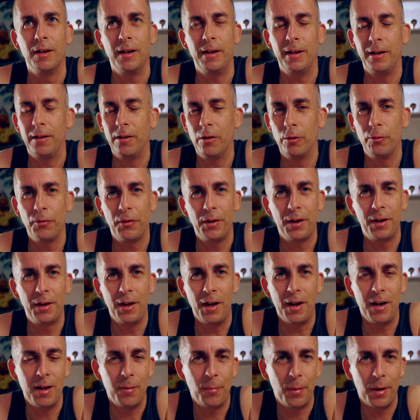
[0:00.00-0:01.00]
And I don't think
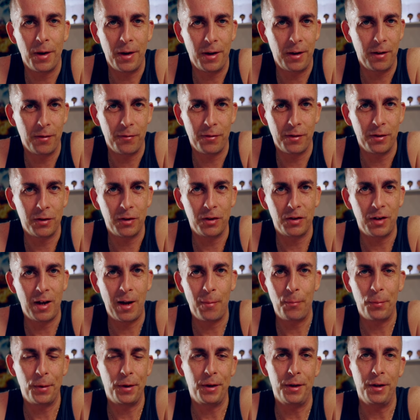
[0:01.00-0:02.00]
anybody of us is
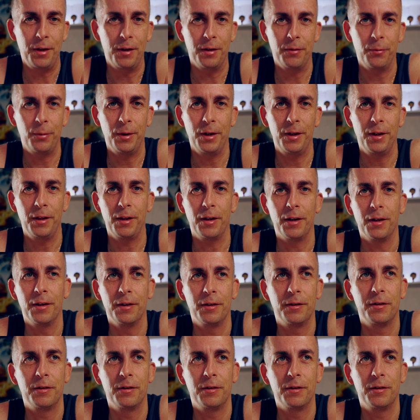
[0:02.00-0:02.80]
happy with it.